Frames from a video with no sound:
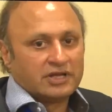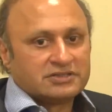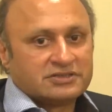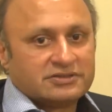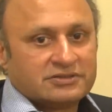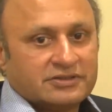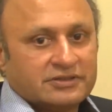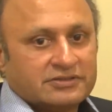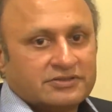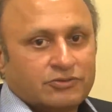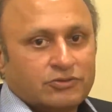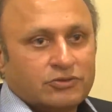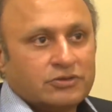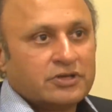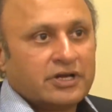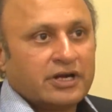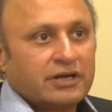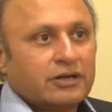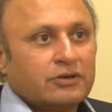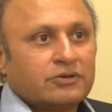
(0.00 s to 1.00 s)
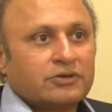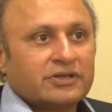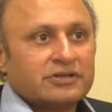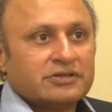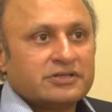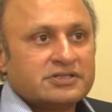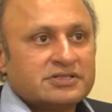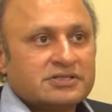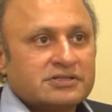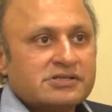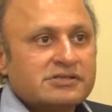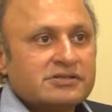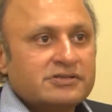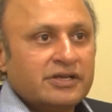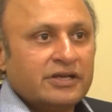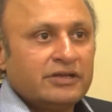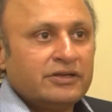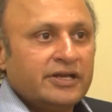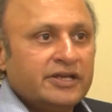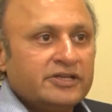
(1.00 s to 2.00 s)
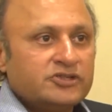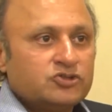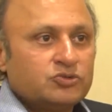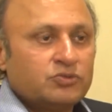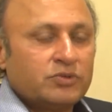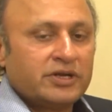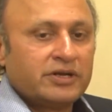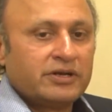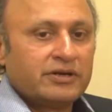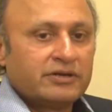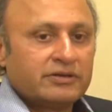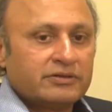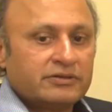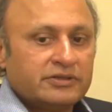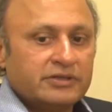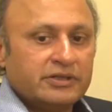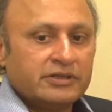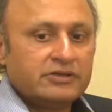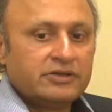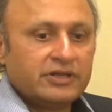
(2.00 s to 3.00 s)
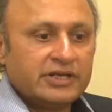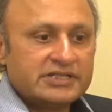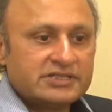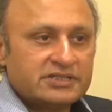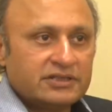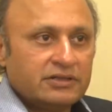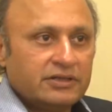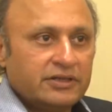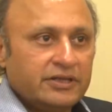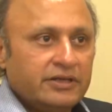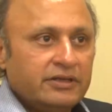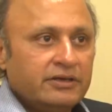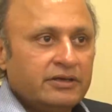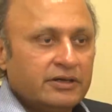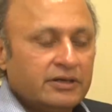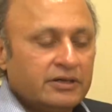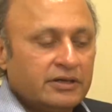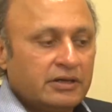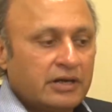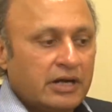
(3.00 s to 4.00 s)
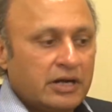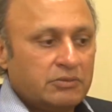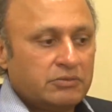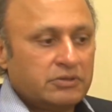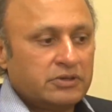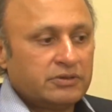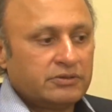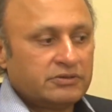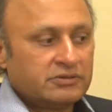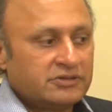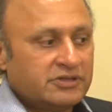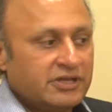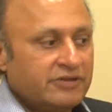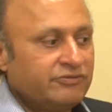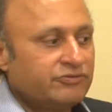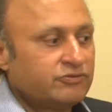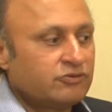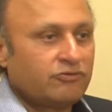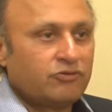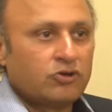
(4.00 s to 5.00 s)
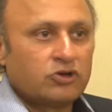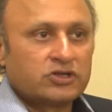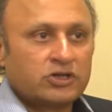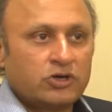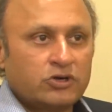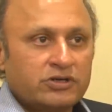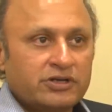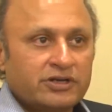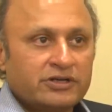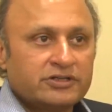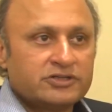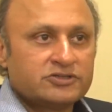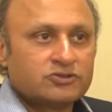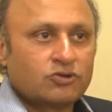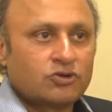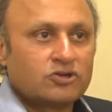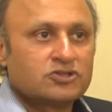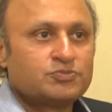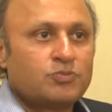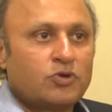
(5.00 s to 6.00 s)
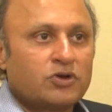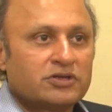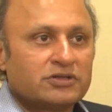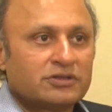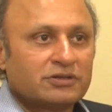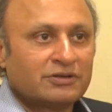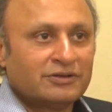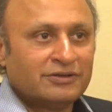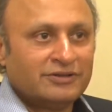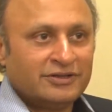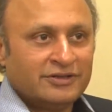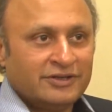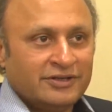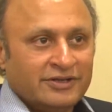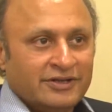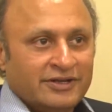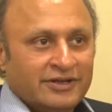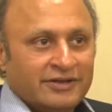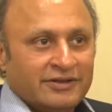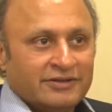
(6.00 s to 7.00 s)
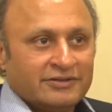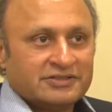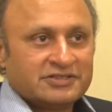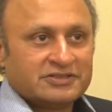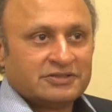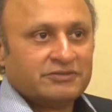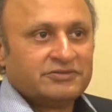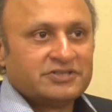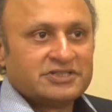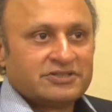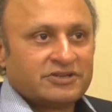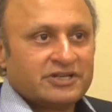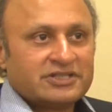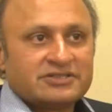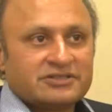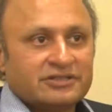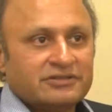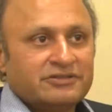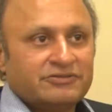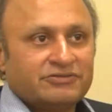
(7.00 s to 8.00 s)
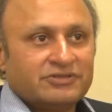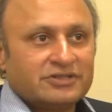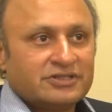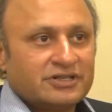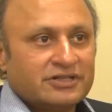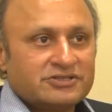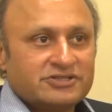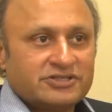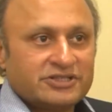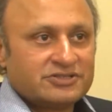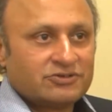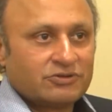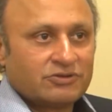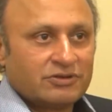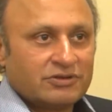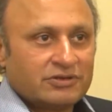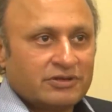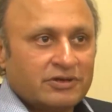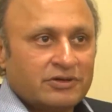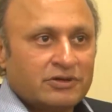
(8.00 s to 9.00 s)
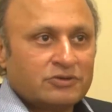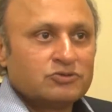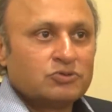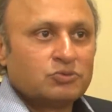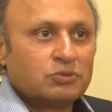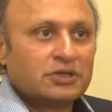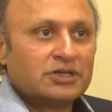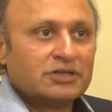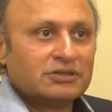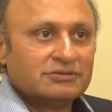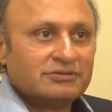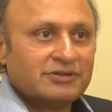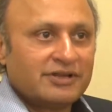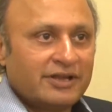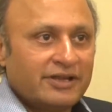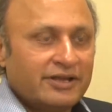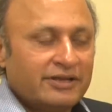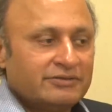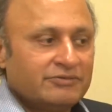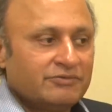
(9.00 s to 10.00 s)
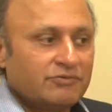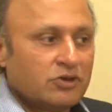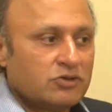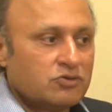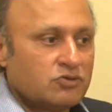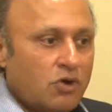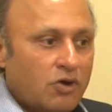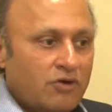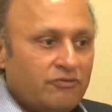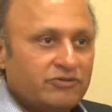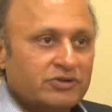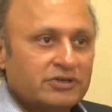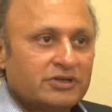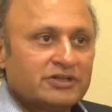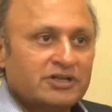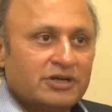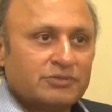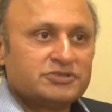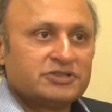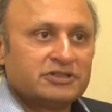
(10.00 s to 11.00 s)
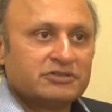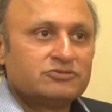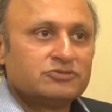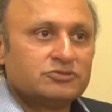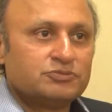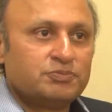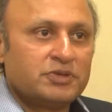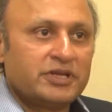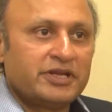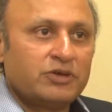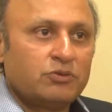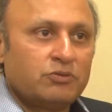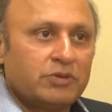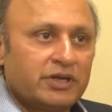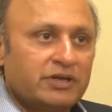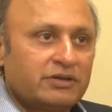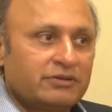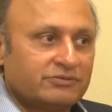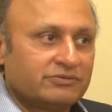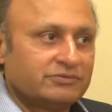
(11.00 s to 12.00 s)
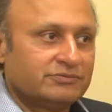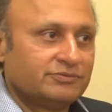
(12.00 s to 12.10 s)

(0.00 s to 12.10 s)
has its role cut out in this day and age, where increasingly our theft of our content is cross-border. The servers rest in different countries around the world, and often it comes into play where